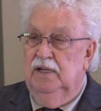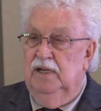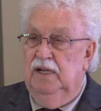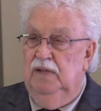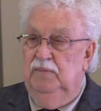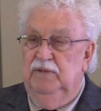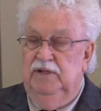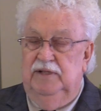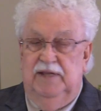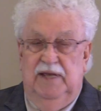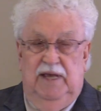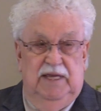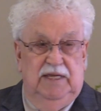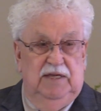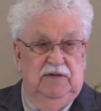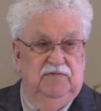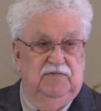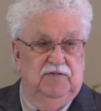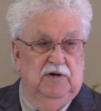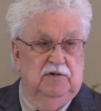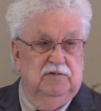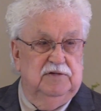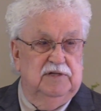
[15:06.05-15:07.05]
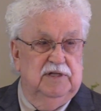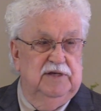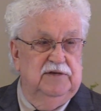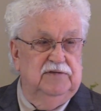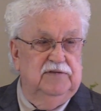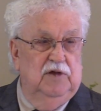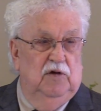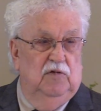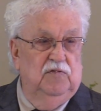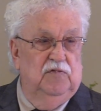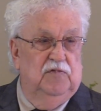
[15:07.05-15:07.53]
Let me tell you, folks. Let's
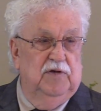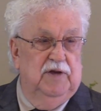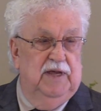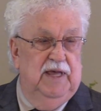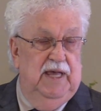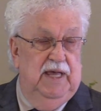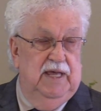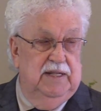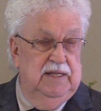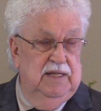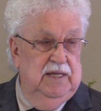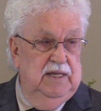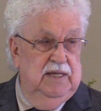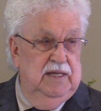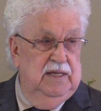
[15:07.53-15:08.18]
don't forget